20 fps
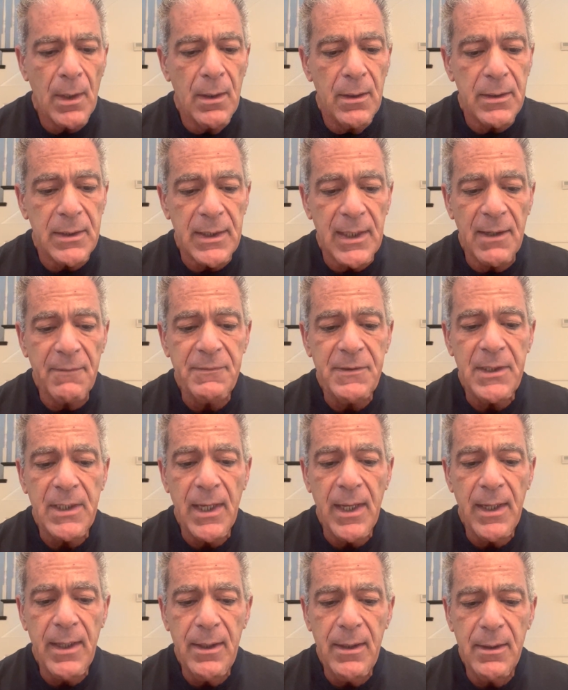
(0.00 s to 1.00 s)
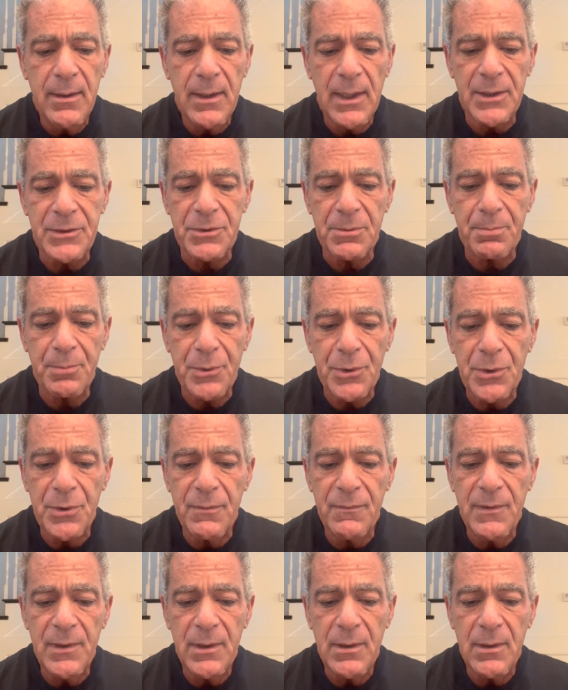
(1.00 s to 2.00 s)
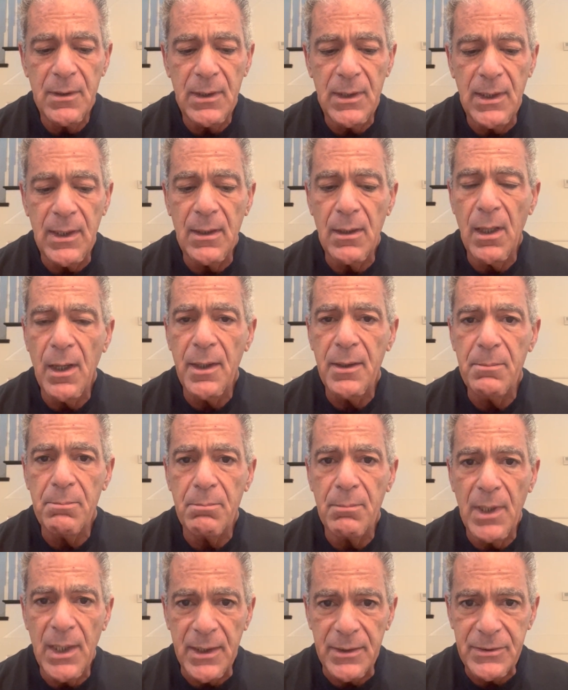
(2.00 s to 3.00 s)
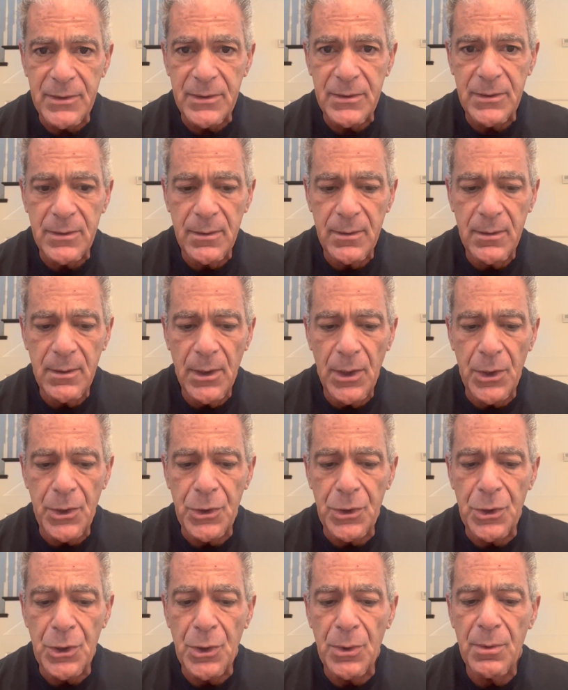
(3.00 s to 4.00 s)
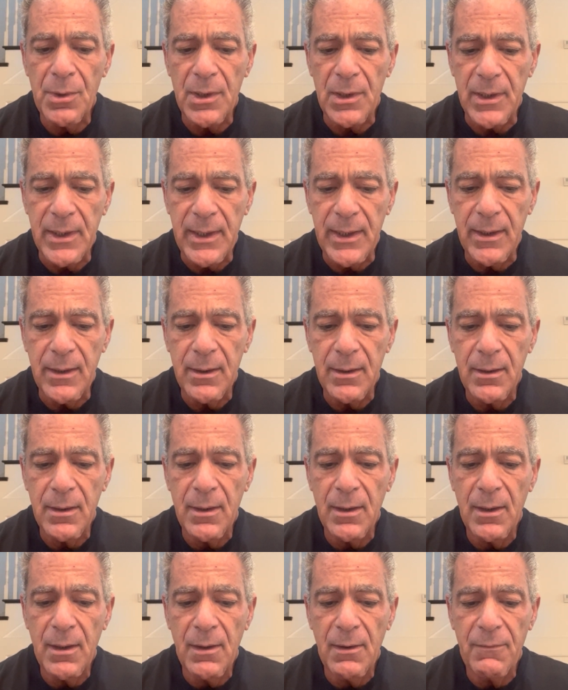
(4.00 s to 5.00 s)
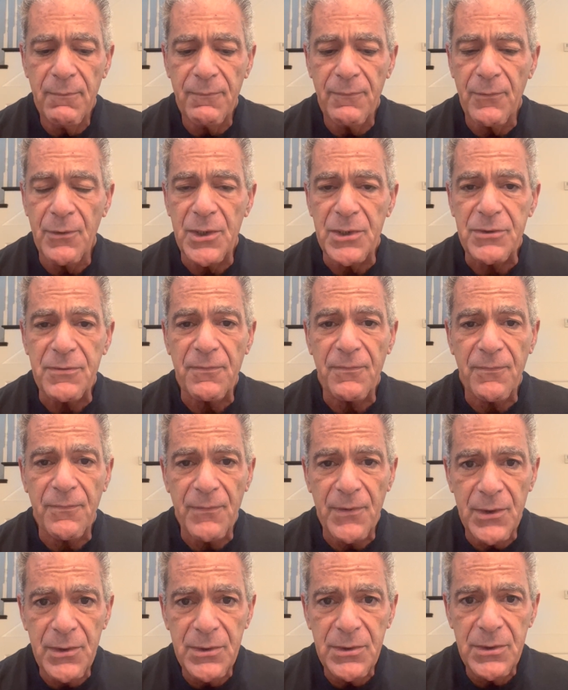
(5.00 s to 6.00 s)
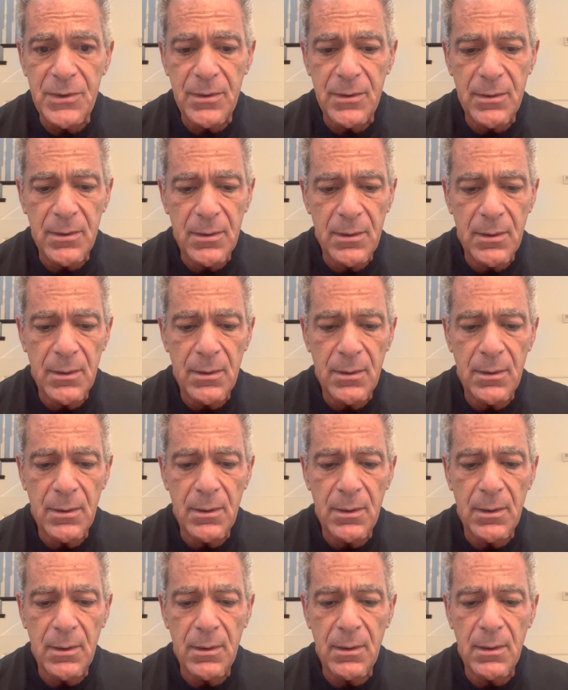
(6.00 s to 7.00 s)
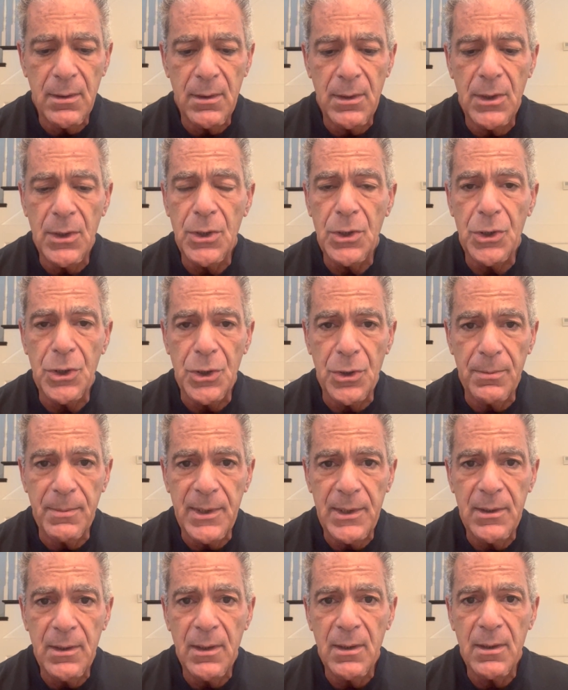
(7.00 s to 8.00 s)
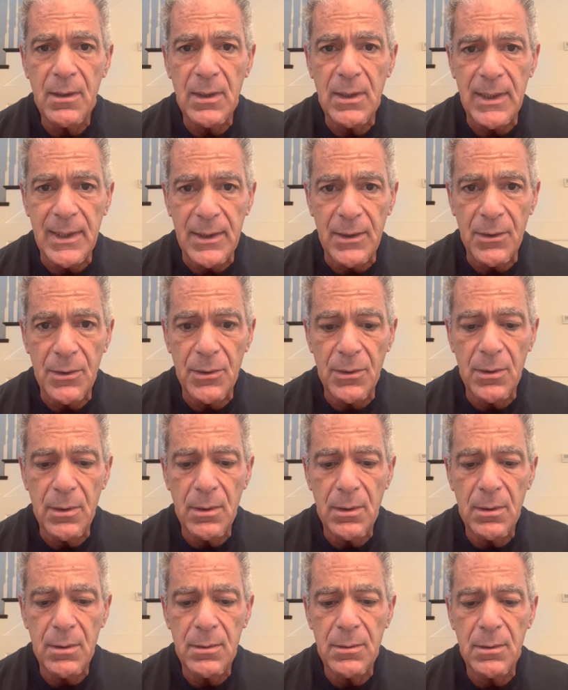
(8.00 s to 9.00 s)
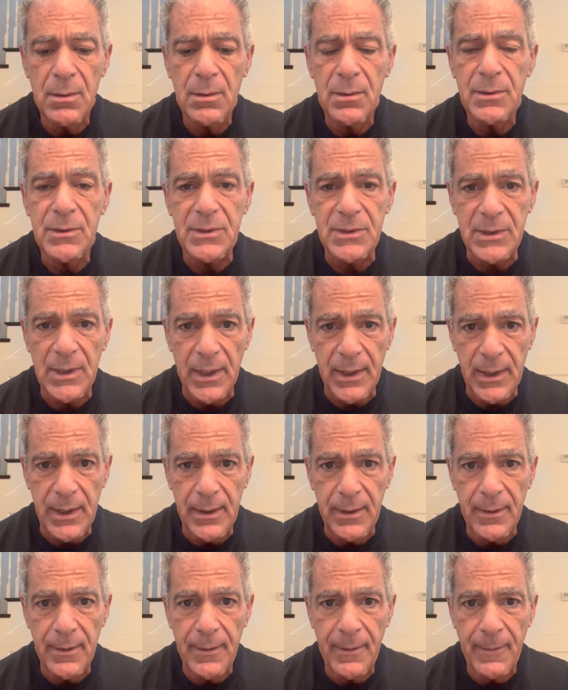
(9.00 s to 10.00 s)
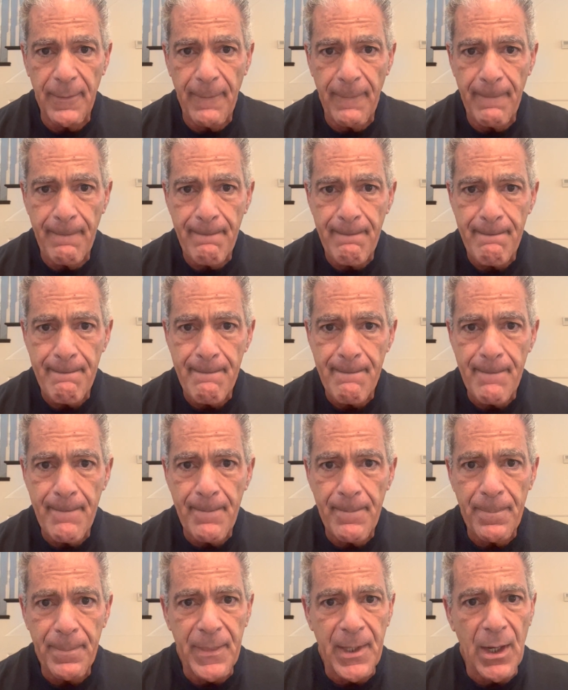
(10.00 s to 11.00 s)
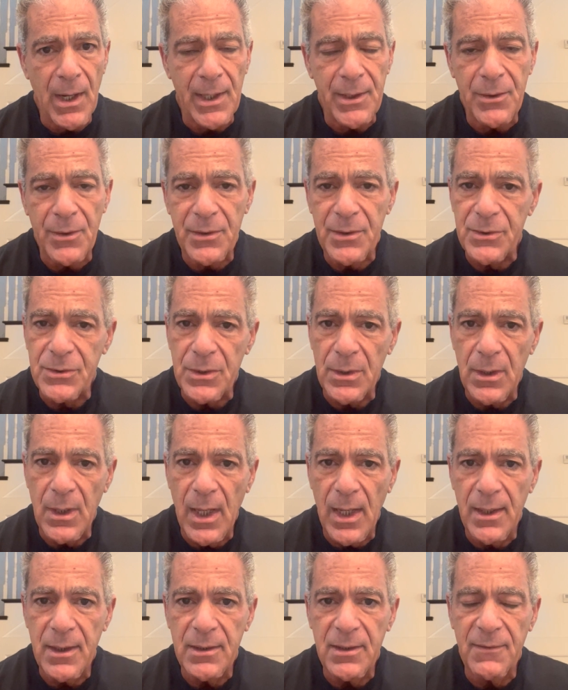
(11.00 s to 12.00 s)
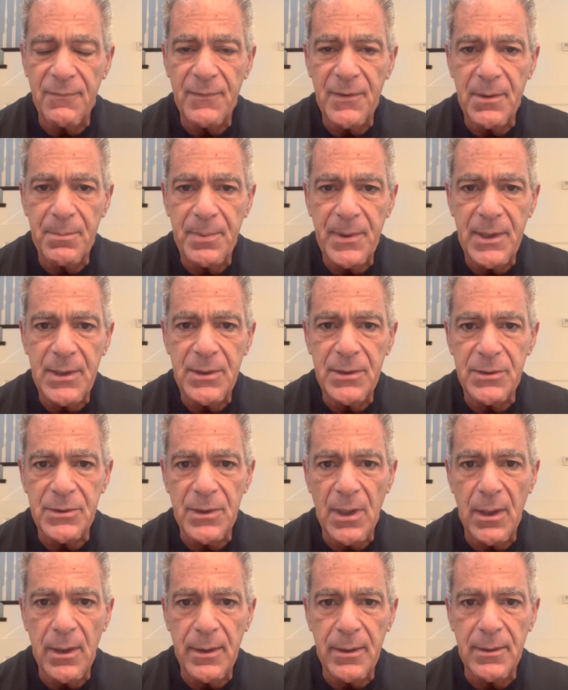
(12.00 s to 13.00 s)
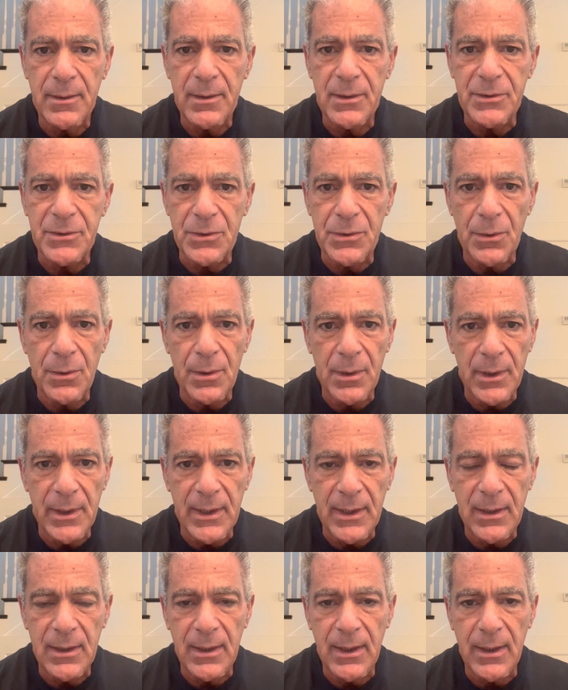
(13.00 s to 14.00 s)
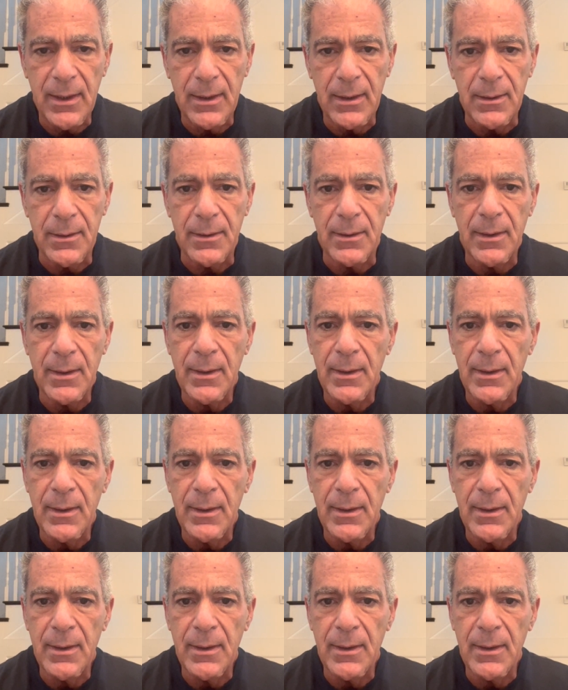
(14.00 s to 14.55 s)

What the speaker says: The FDA has approved Elon Musk's Neuralink for its first human clinical study. Now, I know there's a lot of different opinions on this Neuralink thing, and